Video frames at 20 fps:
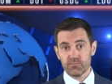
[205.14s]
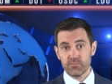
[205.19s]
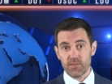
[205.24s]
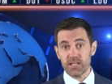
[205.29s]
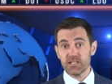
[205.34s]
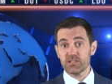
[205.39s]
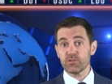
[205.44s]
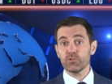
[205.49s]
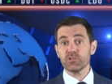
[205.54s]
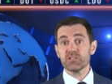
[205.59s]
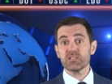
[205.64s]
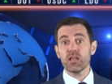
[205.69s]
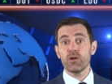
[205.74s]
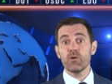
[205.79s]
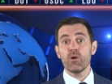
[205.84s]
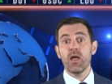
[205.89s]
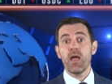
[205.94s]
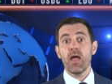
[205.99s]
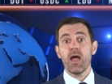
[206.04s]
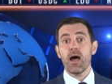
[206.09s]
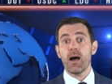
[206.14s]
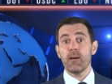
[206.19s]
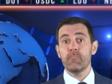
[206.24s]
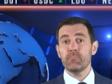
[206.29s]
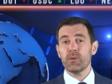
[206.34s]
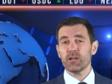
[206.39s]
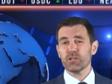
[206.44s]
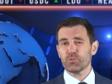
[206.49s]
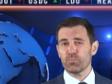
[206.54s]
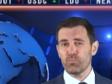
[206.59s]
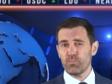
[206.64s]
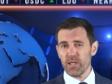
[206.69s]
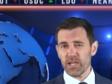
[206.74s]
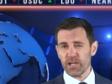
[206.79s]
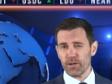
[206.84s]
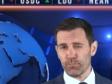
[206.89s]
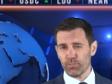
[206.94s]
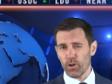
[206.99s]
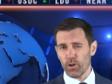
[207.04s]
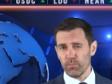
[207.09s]
It's also a much
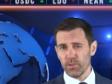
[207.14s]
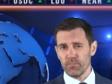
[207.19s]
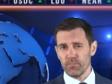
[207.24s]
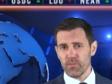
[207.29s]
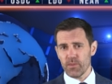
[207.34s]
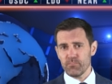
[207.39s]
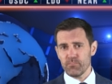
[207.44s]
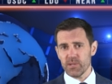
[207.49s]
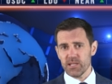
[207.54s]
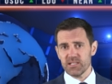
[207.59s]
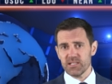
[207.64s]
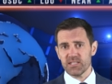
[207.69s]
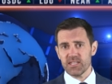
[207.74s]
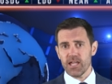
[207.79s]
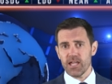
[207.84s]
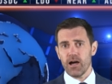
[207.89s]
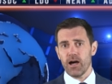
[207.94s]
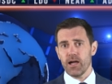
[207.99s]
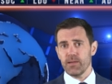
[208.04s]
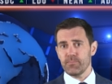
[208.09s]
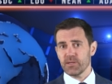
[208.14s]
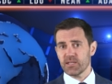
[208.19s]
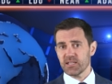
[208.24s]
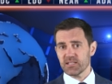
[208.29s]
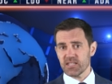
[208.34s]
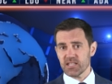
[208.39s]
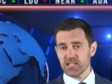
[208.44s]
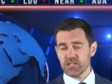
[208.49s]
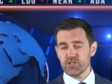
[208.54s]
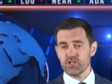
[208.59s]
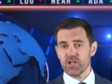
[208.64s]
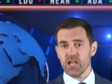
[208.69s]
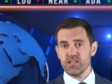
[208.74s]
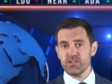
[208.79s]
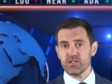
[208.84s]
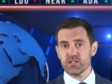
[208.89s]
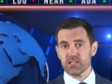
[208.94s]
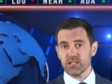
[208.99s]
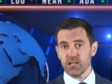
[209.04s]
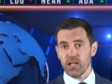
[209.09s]
bigger problem than meets the eye because
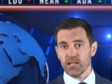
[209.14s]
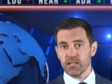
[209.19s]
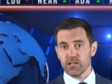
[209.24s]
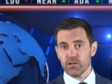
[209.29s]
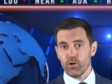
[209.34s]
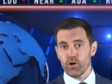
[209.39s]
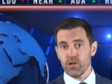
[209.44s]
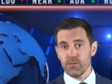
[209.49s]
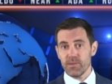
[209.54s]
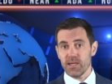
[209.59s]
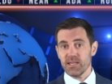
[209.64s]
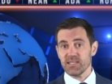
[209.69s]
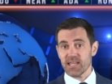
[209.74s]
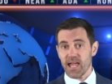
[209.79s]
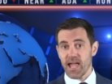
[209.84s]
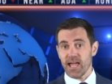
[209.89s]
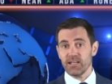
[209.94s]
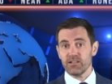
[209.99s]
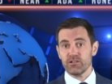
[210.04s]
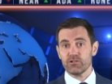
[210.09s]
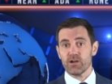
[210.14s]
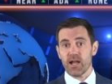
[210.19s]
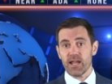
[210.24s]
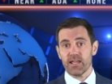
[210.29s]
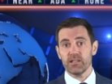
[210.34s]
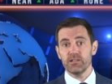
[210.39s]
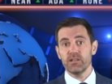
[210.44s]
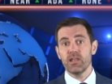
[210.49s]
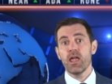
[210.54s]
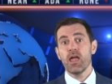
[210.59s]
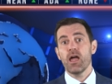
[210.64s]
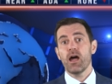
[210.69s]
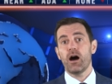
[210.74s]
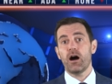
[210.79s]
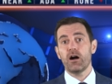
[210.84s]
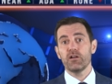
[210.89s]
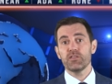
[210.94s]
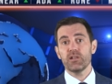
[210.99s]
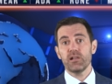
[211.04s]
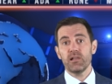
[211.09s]
exchanges like Coinbase and Kraken
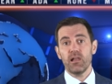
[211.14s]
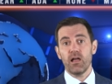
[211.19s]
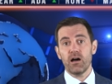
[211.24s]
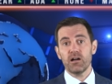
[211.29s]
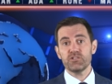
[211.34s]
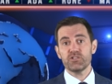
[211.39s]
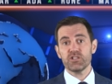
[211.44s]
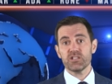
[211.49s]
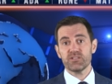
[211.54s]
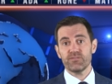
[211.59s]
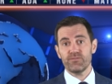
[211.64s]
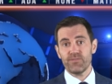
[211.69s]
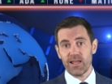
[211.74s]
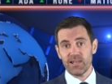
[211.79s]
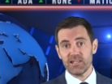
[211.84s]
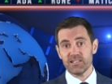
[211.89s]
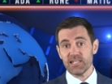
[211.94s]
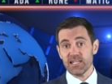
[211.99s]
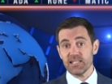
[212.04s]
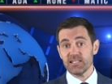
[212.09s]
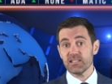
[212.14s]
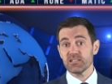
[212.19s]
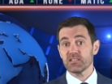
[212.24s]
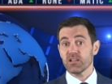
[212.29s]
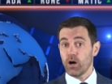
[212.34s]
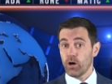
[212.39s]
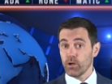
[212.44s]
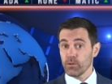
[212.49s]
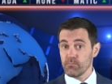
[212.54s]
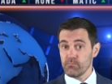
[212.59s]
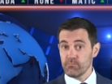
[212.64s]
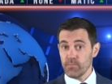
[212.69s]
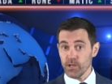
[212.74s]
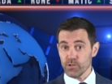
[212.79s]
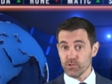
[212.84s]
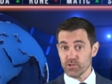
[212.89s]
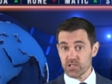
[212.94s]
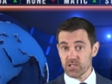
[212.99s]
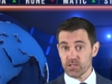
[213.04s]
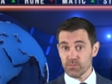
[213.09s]
are the largest validators on
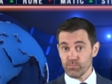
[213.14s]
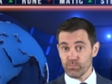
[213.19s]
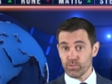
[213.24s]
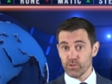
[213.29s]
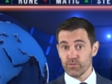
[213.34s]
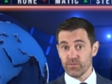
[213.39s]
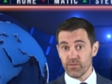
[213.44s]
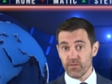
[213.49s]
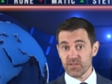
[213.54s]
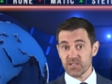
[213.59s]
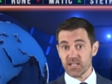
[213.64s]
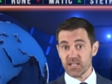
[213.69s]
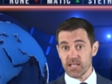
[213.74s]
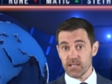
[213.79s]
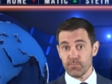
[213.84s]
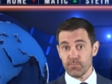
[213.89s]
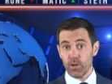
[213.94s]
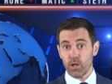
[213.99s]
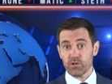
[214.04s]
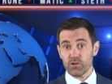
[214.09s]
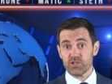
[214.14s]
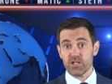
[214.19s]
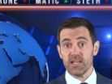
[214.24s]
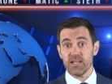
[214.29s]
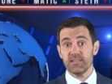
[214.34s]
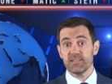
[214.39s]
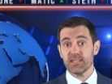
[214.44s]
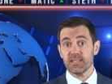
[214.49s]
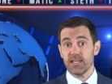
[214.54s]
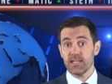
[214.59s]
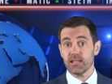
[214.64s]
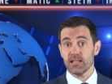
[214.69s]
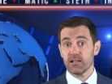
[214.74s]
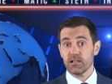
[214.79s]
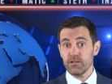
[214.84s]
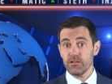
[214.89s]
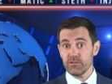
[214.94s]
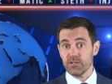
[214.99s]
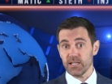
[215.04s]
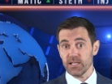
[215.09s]
most proof-of-stake blockchains,
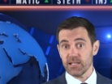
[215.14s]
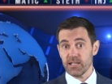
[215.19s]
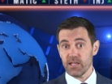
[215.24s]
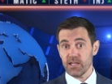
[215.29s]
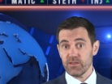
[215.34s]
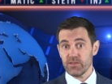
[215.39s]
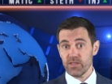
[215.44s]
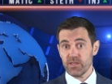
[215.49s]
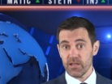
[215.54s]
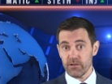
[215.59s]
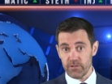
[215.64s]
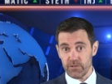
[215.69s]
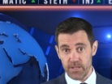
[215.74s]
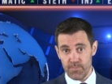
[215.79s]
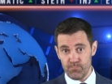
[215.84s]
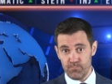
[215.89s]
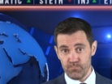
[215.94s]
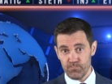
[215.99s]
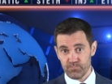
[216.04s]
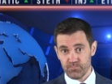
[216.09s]
including Ethereum.